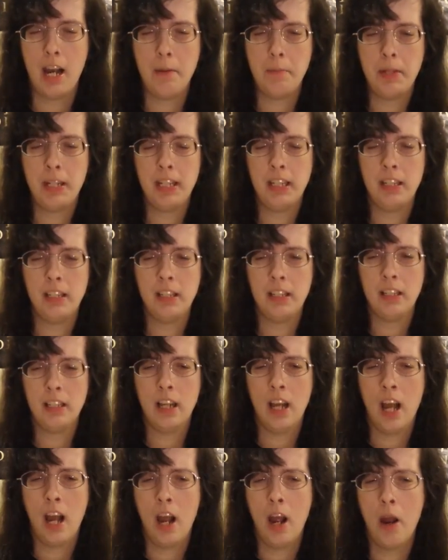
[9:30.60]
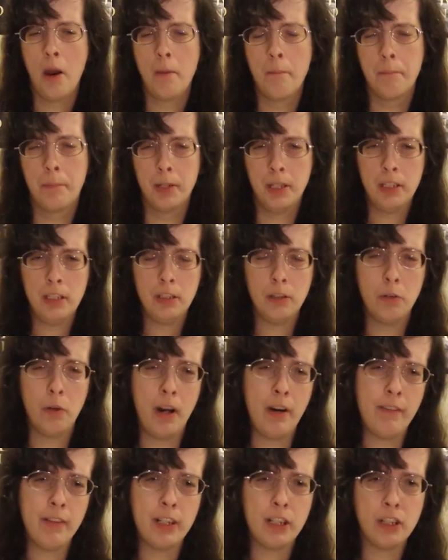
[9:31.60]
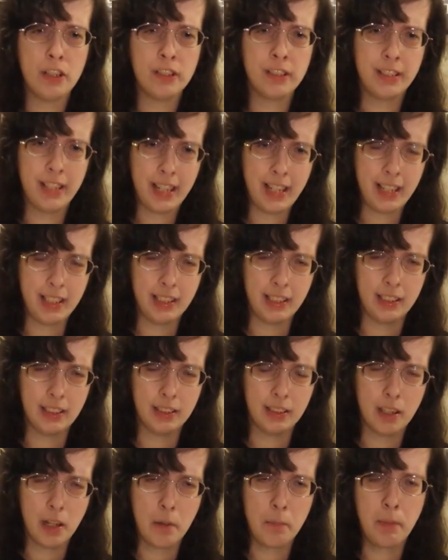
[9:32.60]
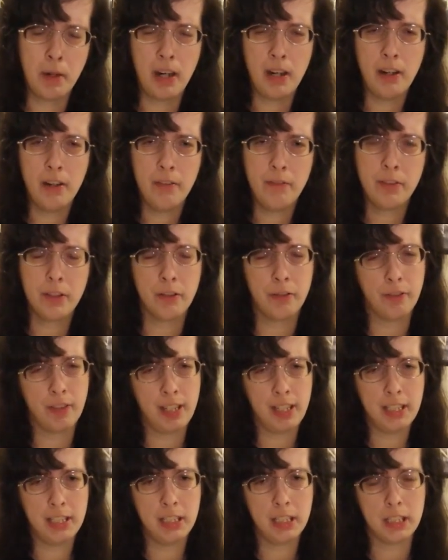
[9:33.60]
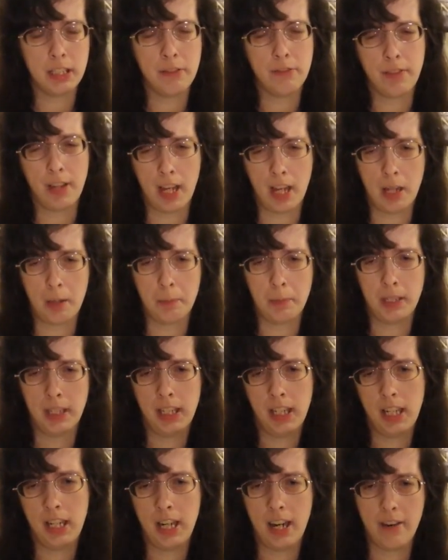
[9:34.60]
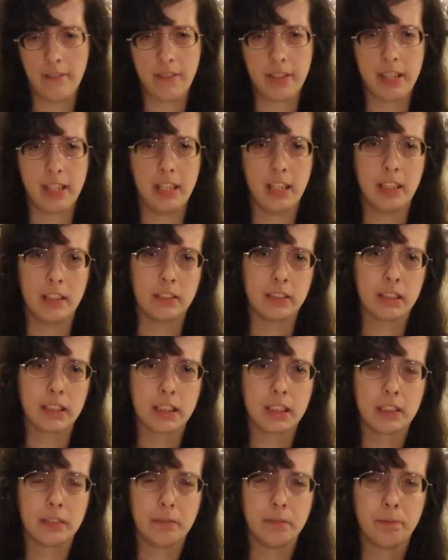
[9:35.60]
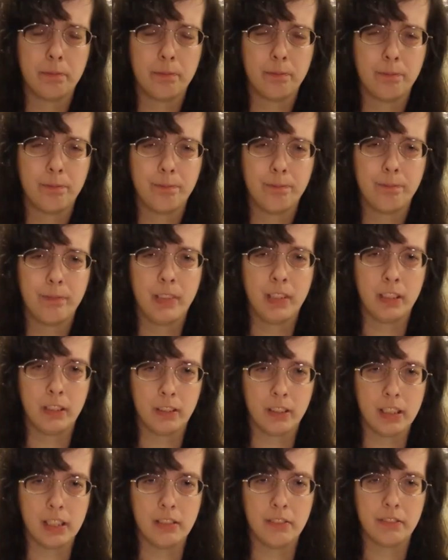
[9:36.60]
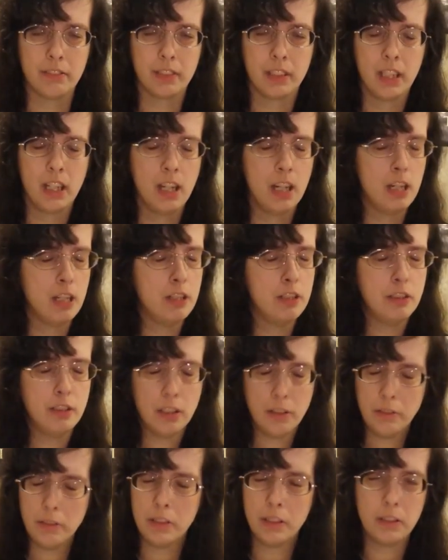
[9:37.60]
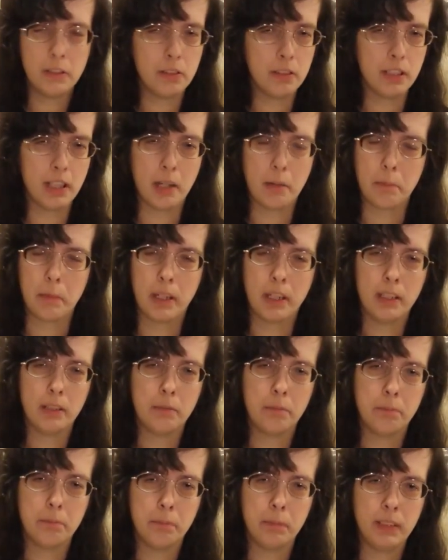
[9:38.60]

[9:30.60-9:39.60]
I mean put whoever you're dating above your friends and family and everything else in your life. Don't do that, Mark.